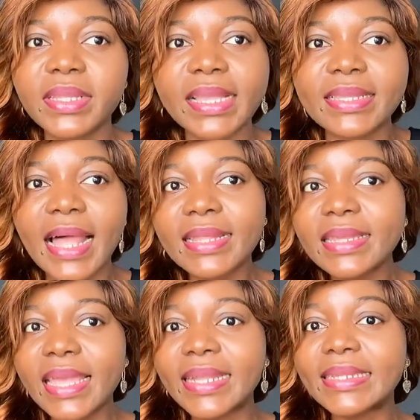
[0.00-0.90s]
there's
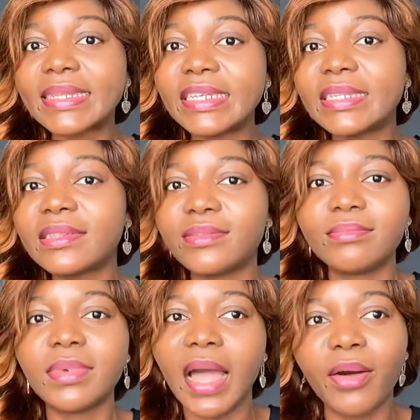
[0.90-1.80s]
hardly anything
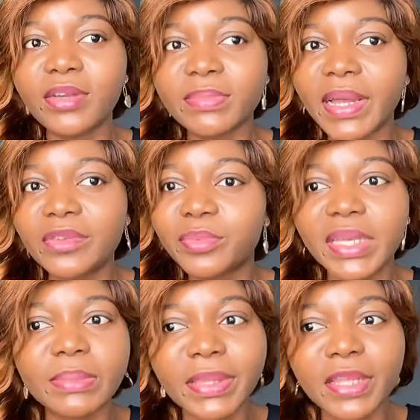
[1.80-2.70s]
her husband will be
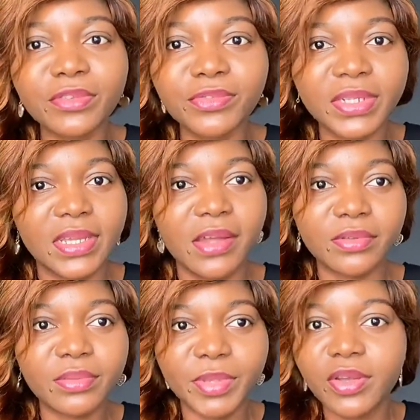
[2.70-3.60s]
expected to do in the
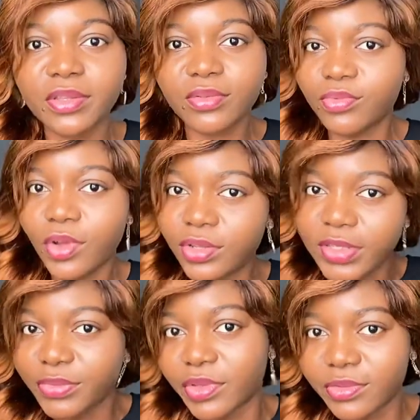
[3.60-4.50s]
house, because what
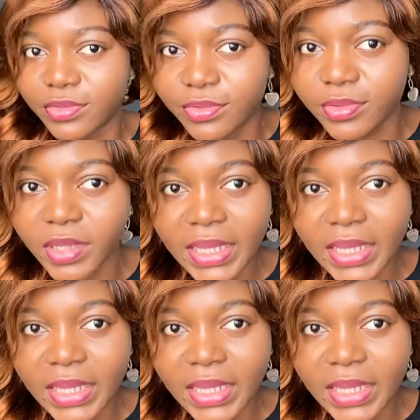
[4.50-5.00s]
does he want to do?